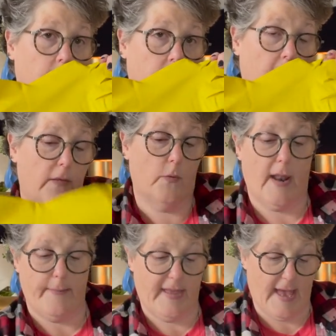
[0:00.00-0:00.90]
is what
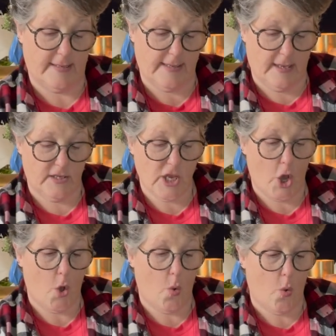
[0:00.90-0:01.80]
I'm guessing.
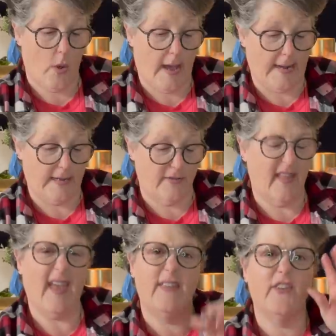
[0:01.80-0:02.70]
So I,
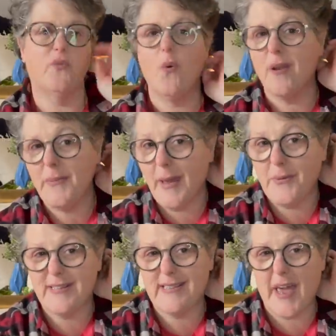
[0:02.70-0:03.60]
I just want to be able
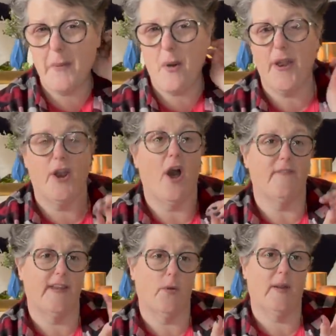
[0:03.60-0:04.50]
to slide them on and off.
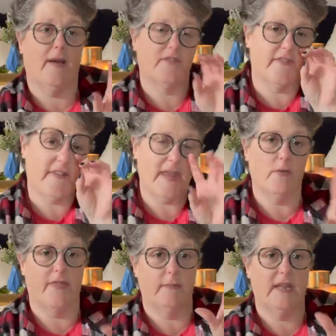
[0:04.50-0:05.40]
I don't want to have to fight
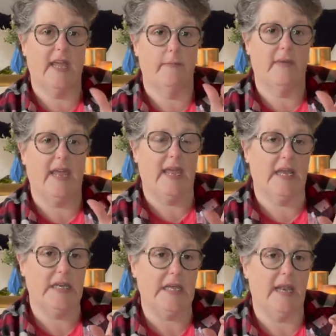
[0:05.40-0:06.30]
with them to get my
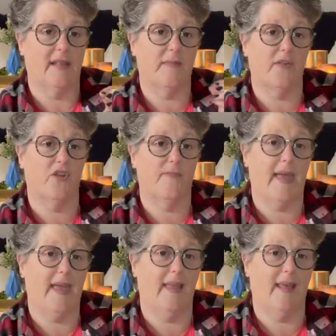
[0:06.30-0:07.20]
hand in, especially if my
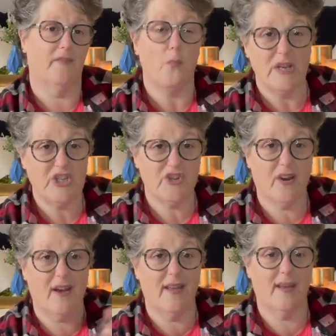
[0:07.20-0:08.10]
hand has moisture
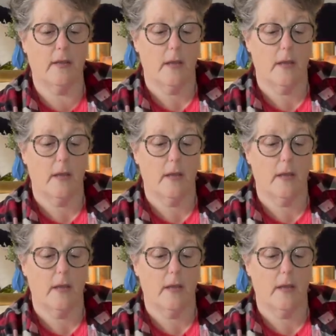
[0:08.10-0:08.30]
on it